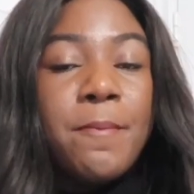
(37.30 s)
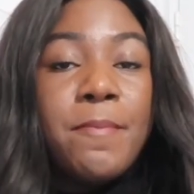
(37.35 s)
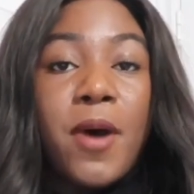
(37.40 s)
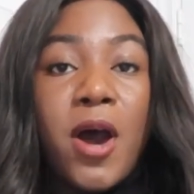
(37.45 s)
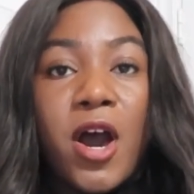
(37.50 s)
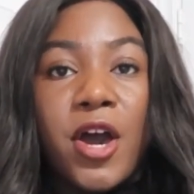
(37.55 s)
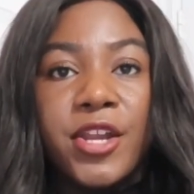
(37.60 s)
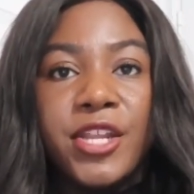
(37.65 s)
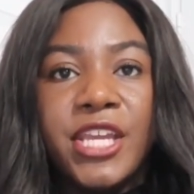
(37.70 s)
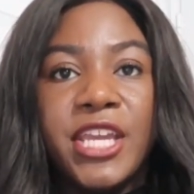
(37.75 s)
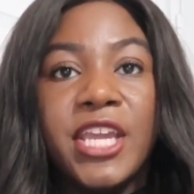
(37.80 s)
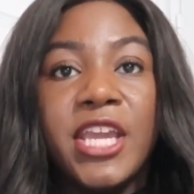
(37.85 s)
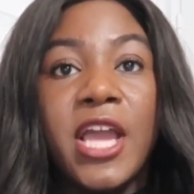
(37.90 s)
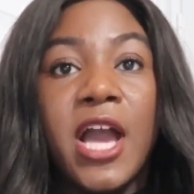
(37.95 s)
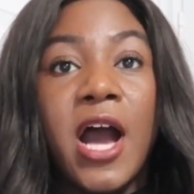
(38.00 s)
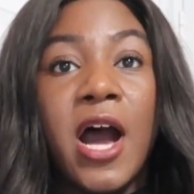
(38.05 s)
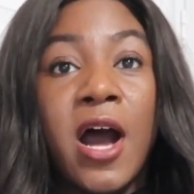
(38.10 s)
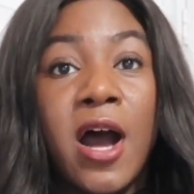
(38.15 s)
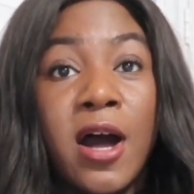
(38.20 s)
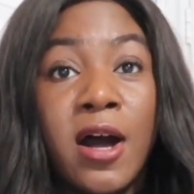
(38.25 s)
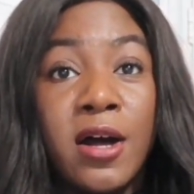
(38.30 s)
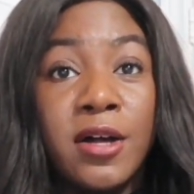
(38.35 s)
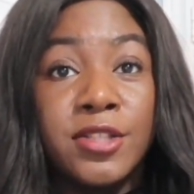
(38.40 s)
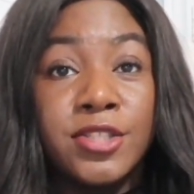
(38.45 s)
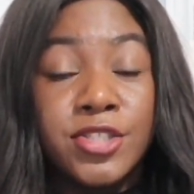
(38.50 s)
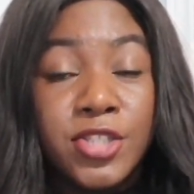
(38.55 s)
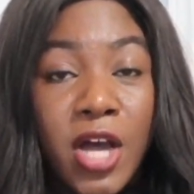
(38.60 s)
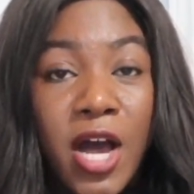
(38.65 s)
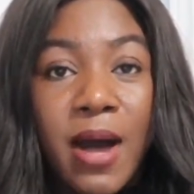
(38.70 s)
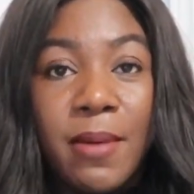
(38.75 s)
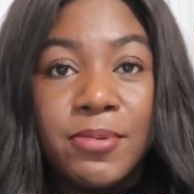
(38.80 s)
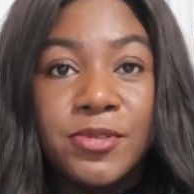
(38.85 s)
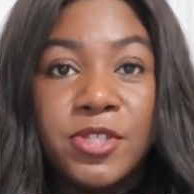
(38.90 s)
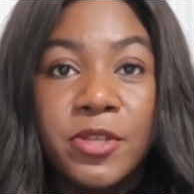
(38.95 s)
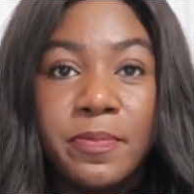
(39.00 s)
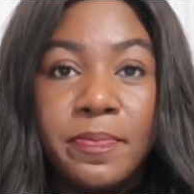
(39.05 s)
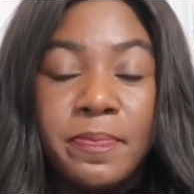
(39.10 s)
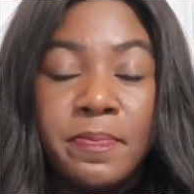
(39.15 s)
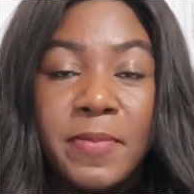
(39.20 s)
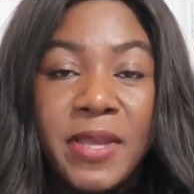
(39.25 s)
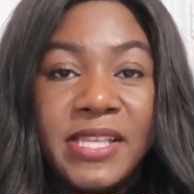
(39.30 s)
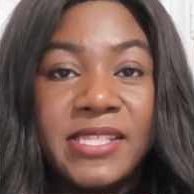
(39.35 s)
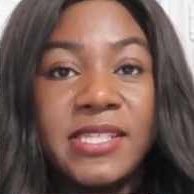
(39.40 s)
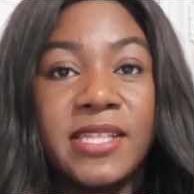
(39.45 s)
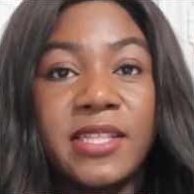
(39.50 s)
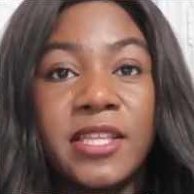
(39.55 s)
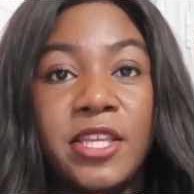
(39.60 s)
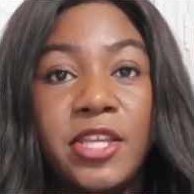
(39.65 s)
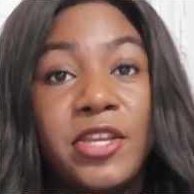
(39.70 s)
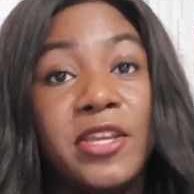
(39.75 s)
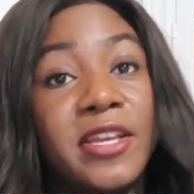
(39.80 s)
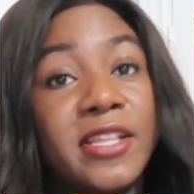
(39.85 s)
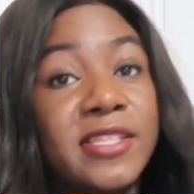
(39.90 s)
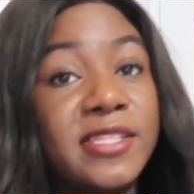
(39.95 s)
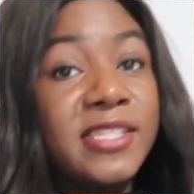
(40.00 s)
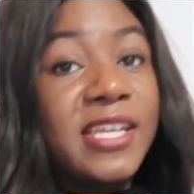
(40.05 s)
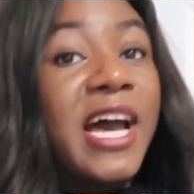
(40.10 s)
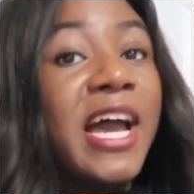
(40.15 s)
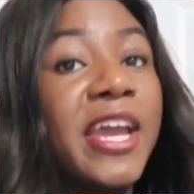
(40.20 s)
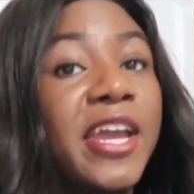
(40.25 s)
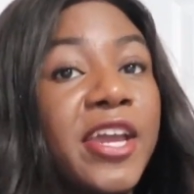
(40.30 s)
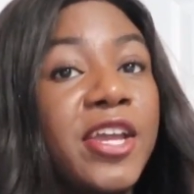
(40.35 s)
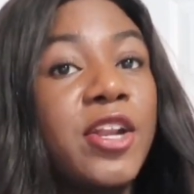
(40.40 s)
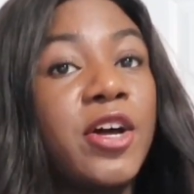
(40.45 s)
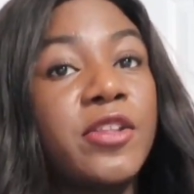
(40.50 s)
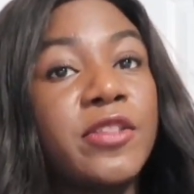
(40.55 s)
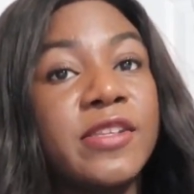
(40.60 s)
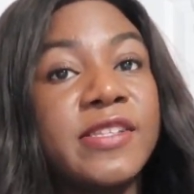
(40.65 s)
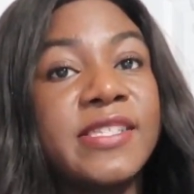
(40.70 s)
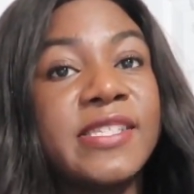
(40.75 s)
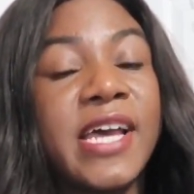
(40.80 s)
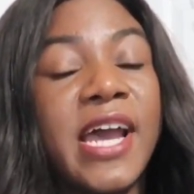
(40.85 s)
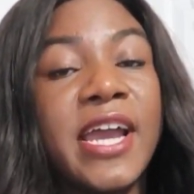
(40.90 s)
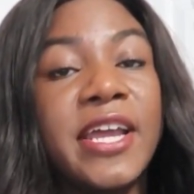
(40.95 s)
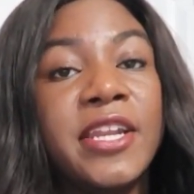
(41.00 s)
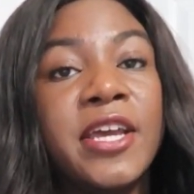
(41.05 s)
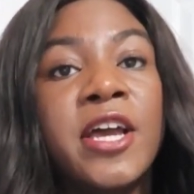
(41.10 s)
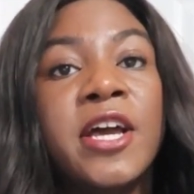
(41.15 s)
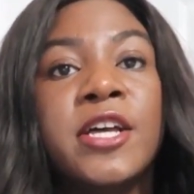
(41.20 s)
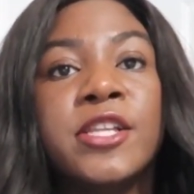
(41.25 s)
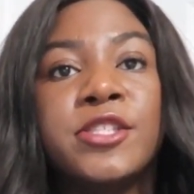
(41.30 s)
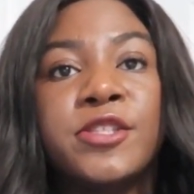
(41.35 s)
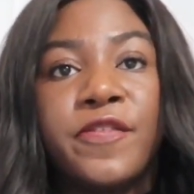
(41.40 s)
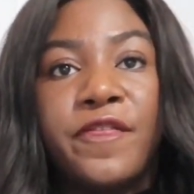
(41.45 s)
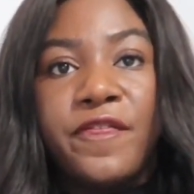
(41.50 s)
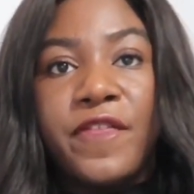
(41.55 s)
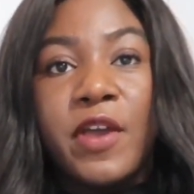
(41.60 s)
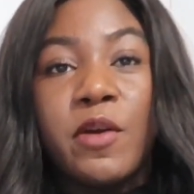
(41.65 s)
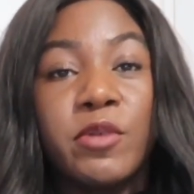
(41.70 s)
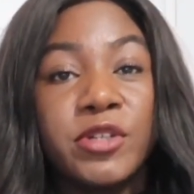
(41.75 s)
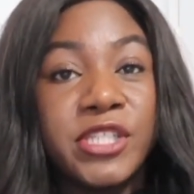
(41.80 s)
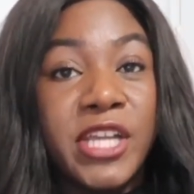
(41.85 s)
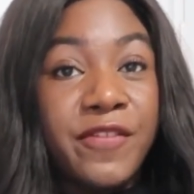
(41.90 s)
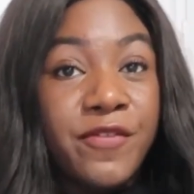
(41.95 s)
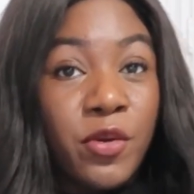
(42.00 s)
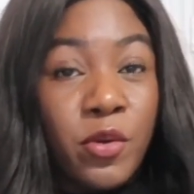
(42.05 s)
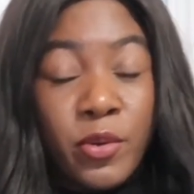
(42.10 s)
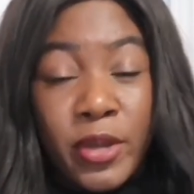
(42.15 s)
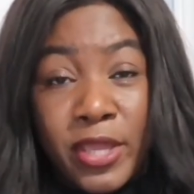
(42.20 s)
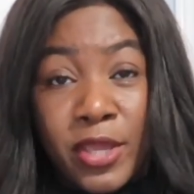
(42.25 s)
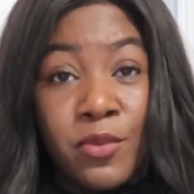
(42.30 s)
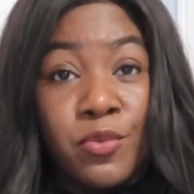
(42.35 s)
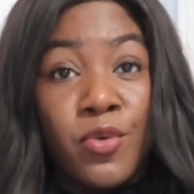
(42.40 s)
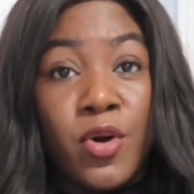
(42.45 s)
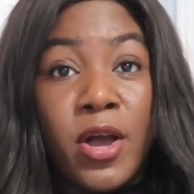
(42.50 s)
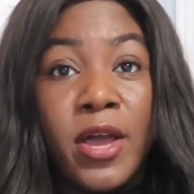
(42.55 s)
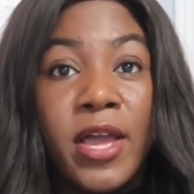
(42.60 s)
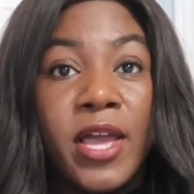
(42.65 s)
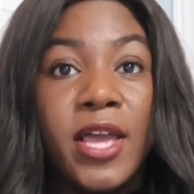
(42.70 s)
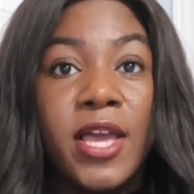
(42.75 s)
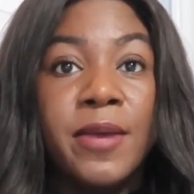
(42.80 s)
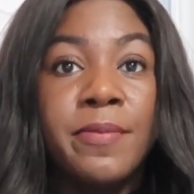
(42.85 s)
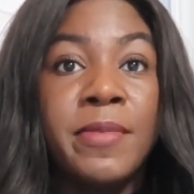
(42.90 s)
body top, so basically you can tie it on the side to fit whichever way you want.